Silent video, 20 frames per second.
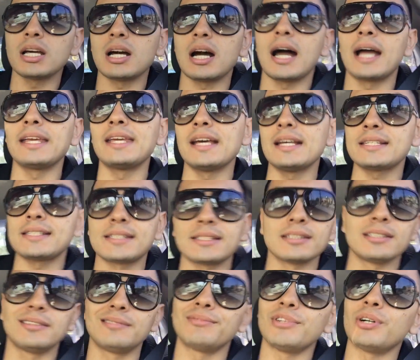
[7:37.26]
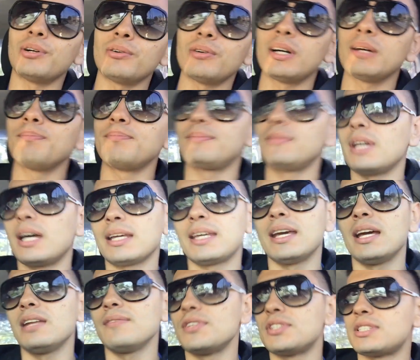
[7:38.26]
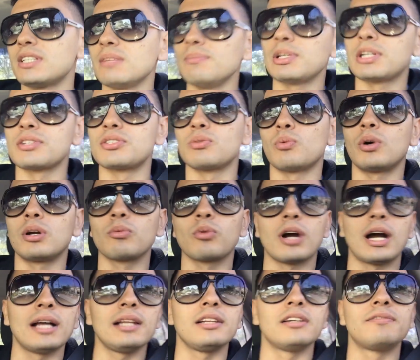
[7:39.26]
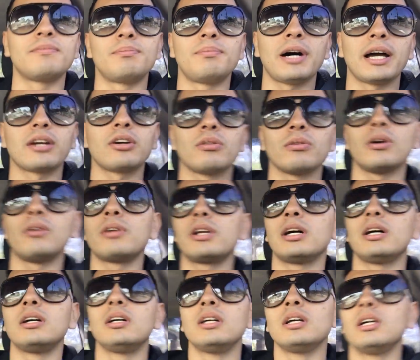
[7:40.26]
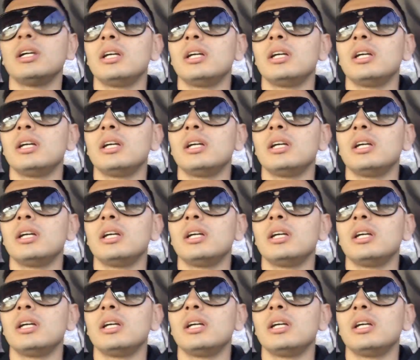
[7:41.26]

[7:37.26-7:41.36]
I guess, no, I can't even say, because the one where I live by Corona,